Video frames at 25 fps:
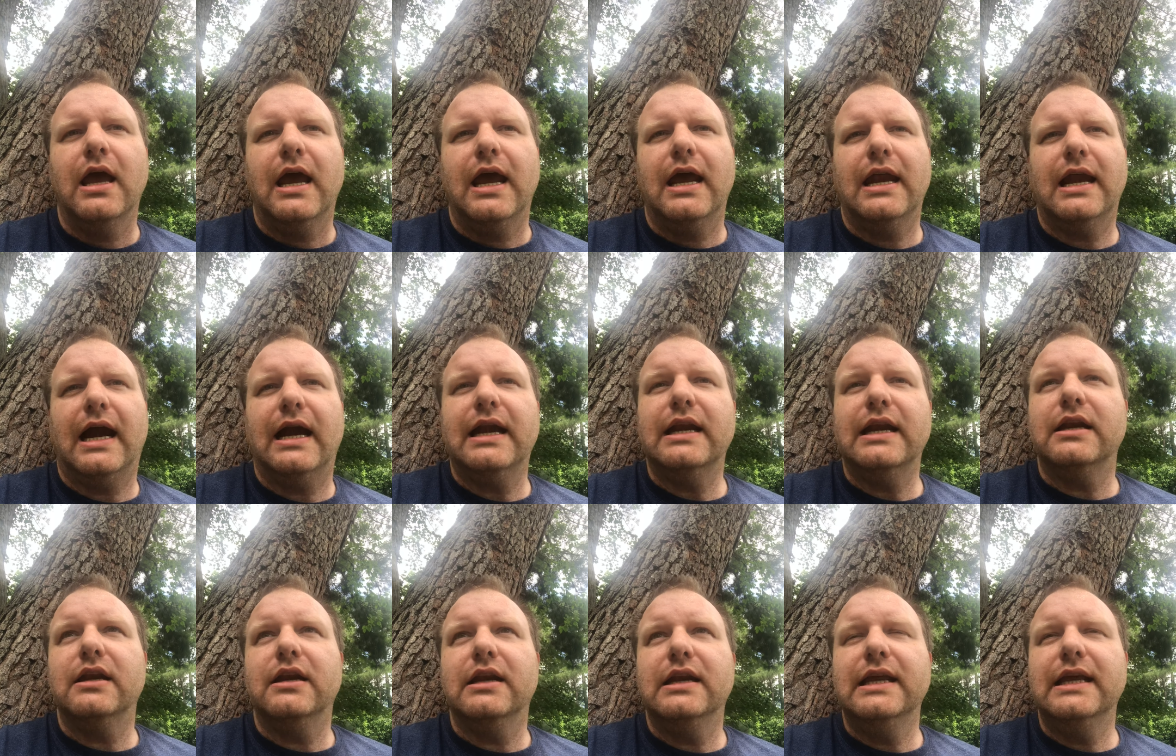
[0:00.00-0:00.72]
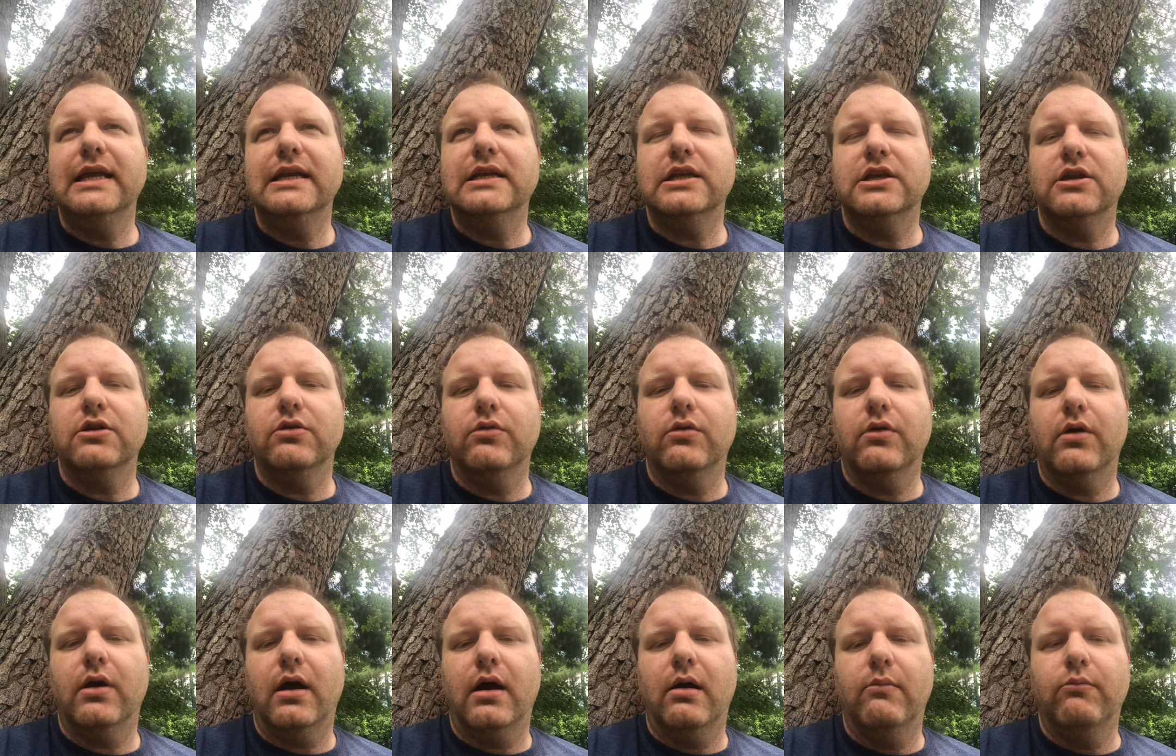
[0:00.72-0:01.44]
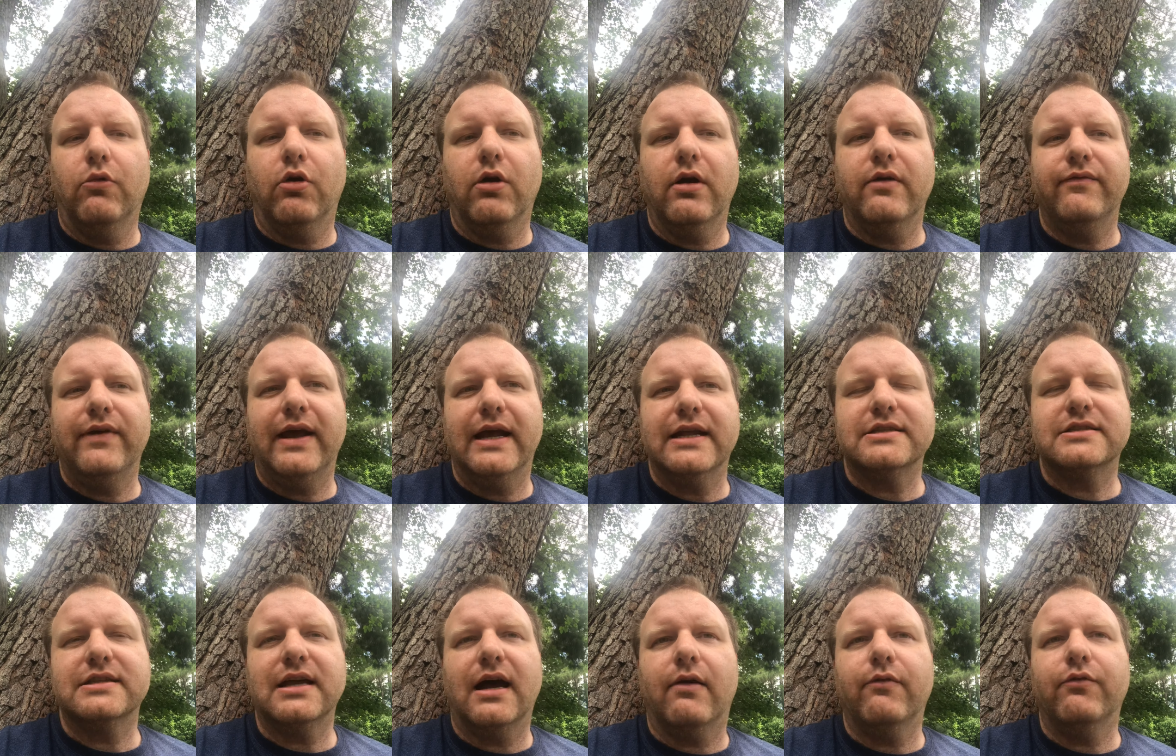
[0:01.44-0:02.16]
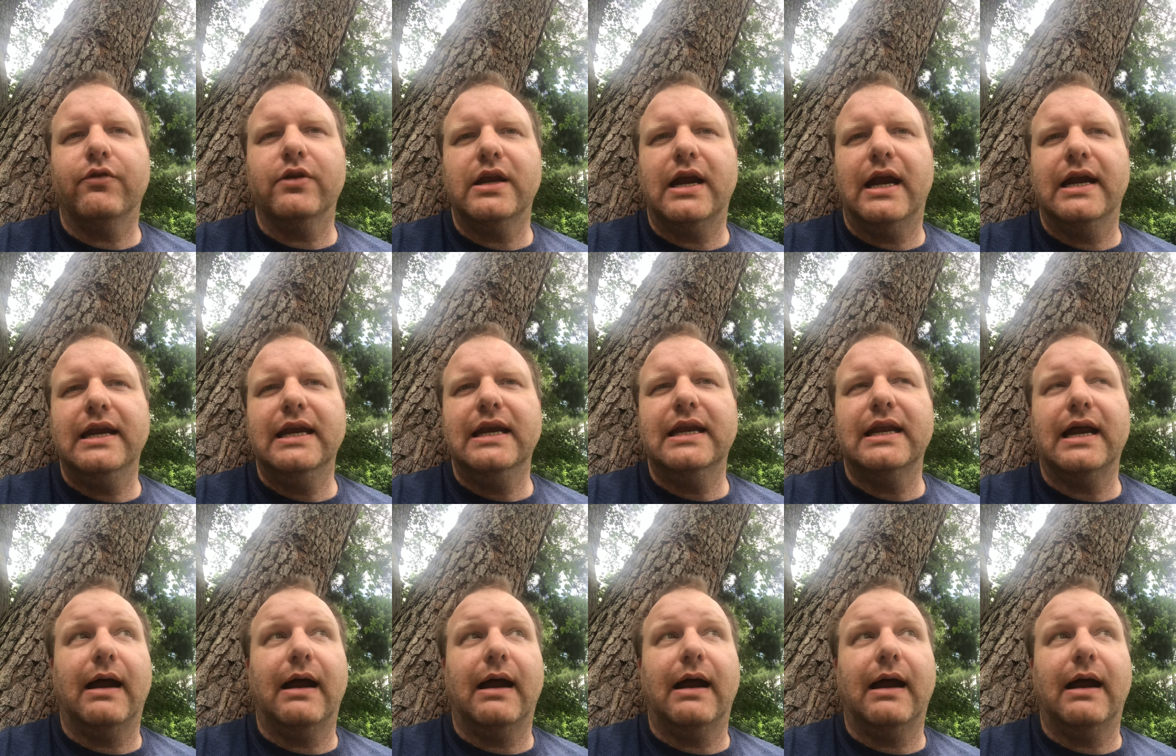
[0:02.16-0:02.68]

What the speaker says: and I didn't need to do more advanced software than I needed.